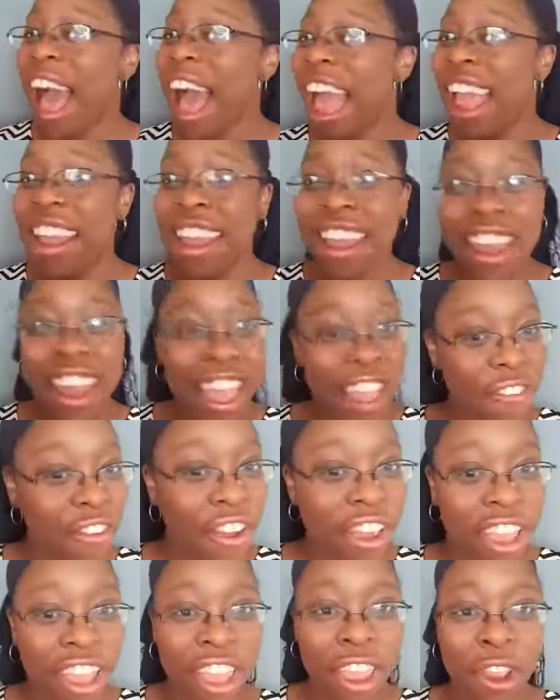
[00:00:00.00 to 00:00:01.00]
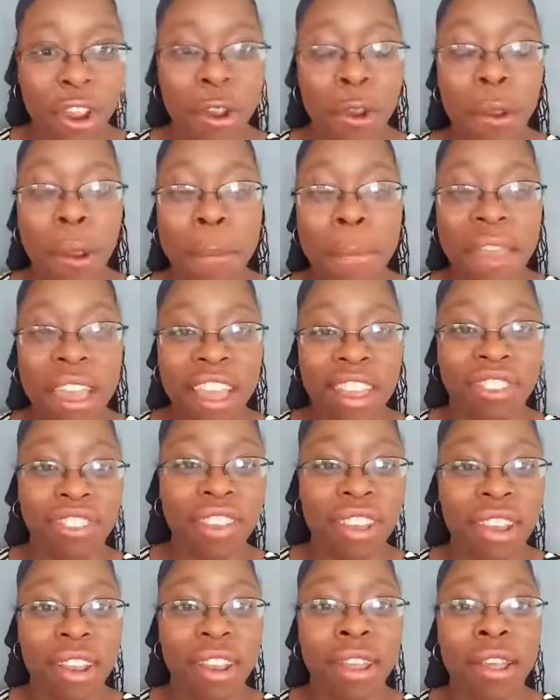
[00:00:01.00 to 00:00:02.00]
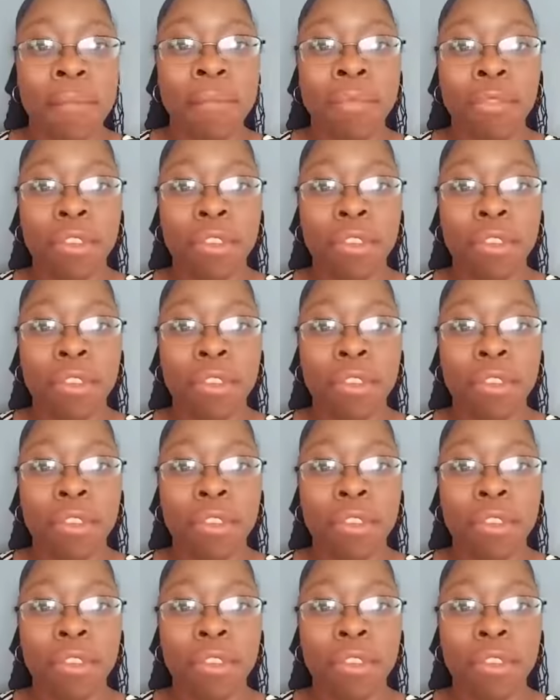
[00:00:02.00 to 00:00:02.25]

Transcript: I never hear a patient